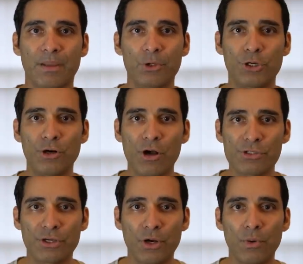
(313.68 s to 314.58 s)
You can
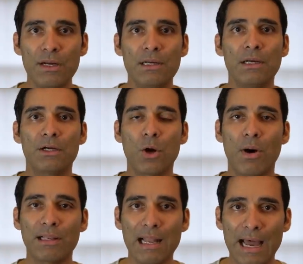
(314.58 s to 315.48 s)
also go
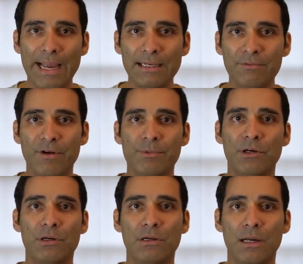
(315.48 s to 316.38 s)
online from
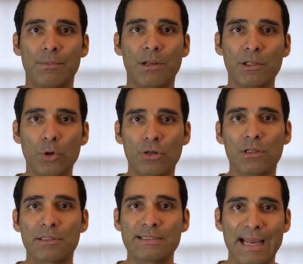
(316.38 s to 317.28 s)
your
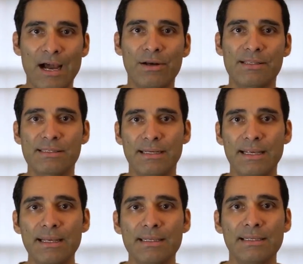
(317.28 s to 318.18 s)
local town and
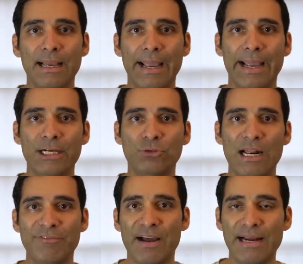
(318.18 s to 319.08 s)
city and try
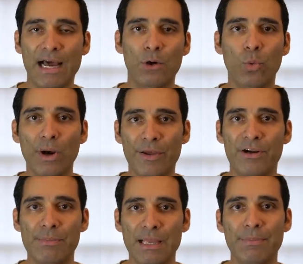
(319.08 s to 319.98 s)
to find out where
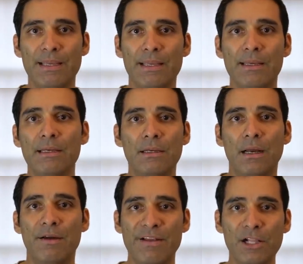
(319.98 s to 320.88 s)
there may be
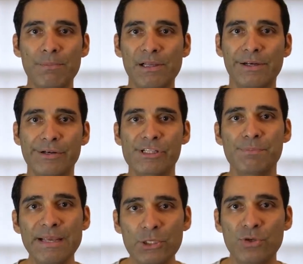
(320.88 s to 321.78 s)
availability to
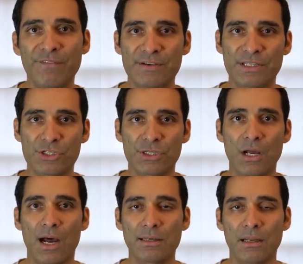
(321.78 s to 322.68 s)
speak to a physician
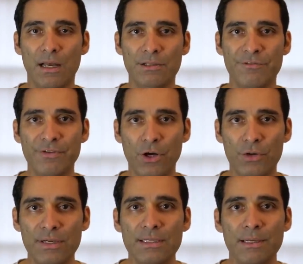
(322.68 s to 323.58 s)
on the
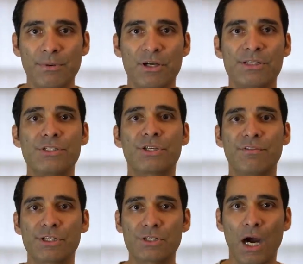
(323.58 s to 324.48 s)
phone, because these
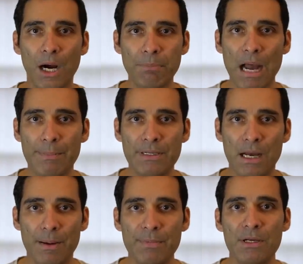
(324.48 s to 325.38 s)
services are popping
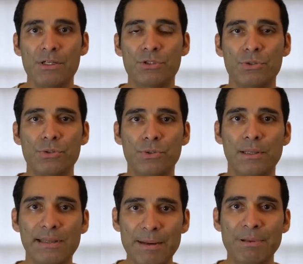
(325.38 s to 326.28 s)
up to
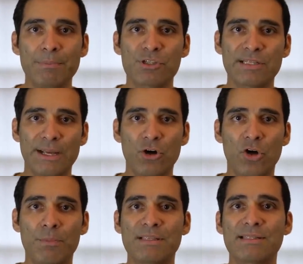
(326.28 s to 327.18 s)
let people stay
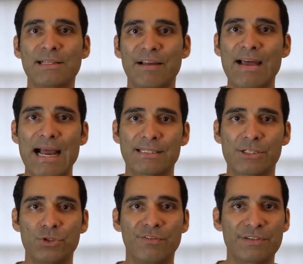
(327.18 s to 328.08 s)
home but still have
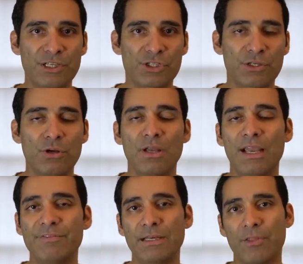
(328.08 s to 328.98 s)
access to a physician
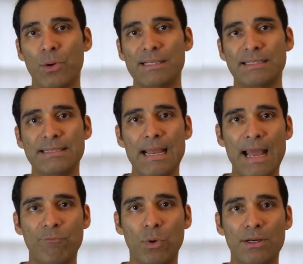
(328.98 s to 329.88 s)
if they otherwise didn't
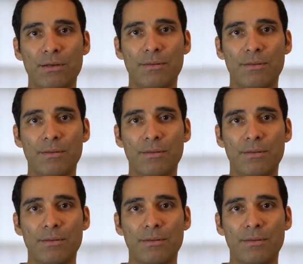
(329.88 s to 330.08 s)
have one.